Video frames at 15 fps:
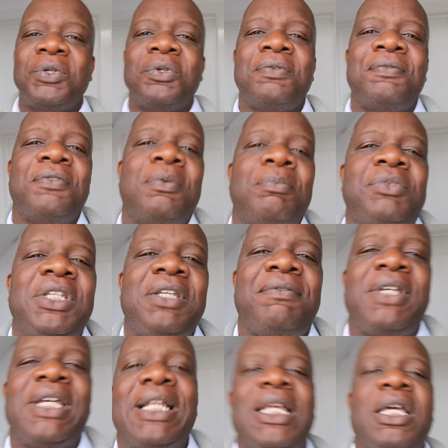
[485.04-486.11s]
call from
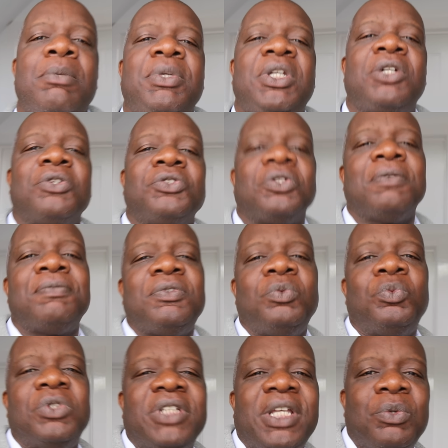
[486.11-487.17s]
DVLA, because
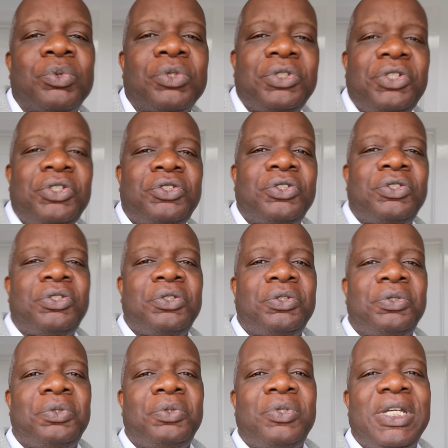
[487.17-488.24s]
often what they want you to
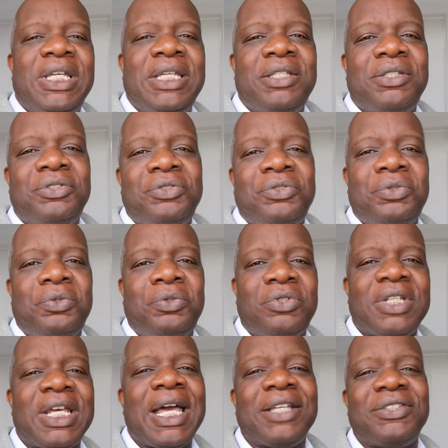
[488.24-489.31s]
do is to
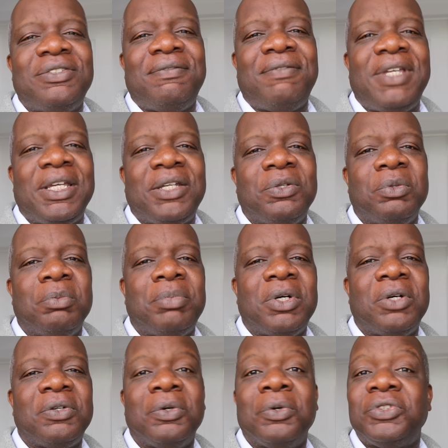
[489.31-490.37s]
tax the vehicle.
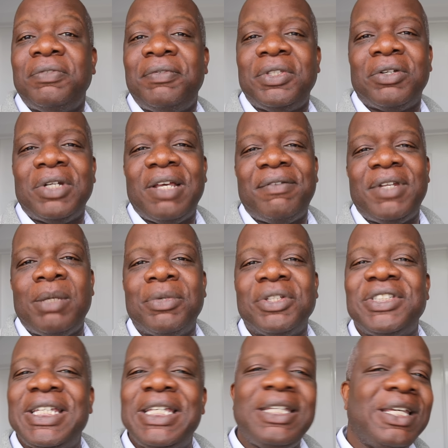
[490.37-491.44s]
But of course, if you don't have an
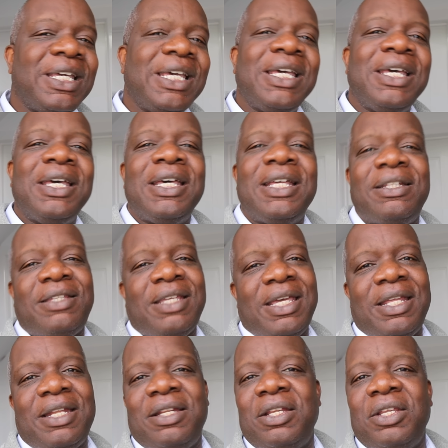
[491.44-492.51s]
MOT,
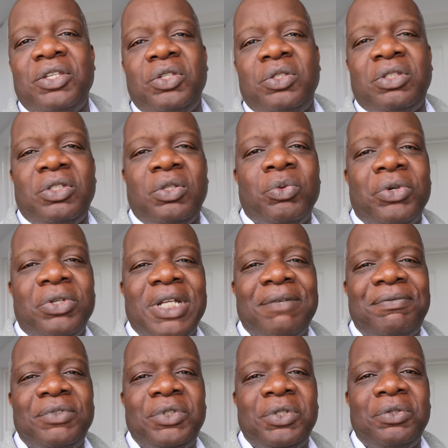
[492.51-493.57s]
then you won't
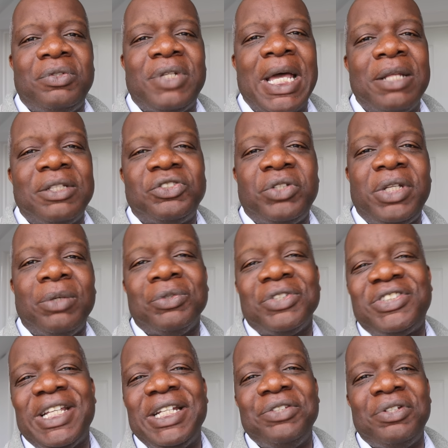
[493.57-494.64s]
have to do that. So they will
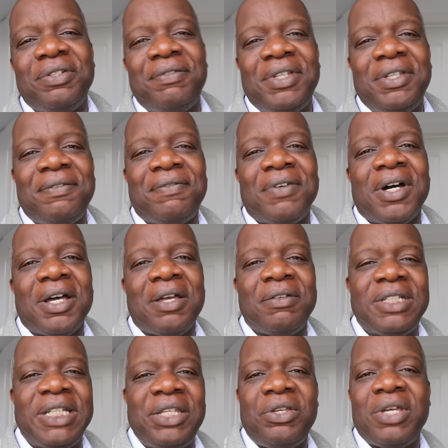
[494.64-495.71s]
send you the V5,
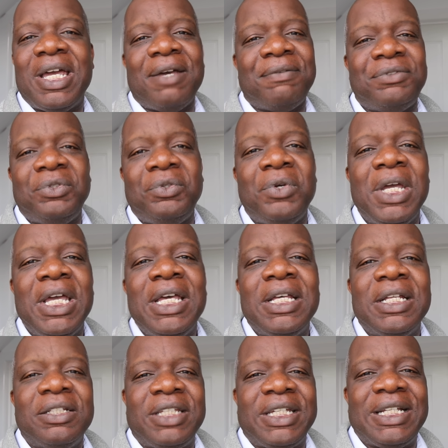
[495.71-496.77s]
and then you have to
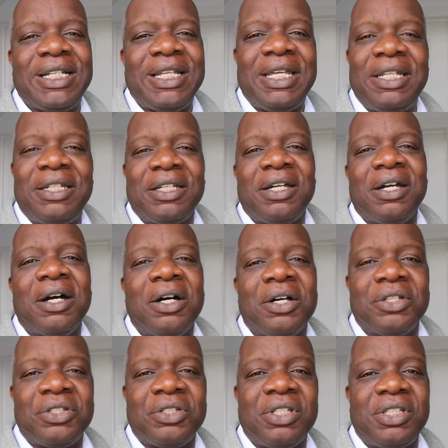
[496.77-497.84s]
declare the
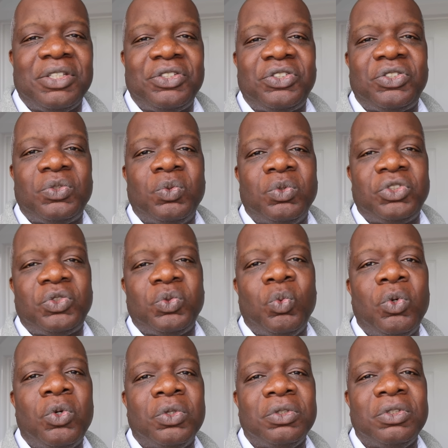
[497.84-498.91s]
car as
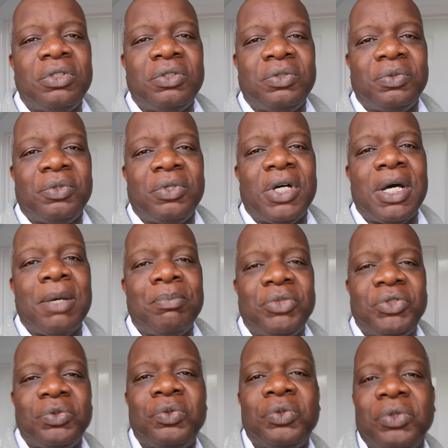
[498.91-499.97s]
sworn
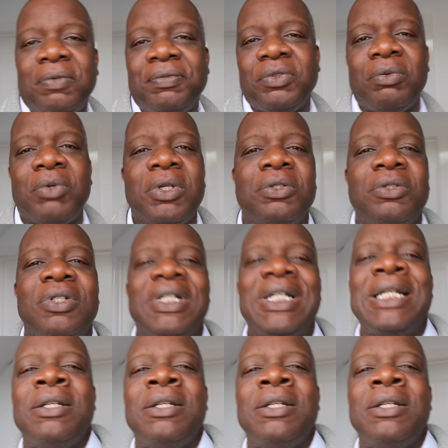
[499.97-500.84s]
off the road,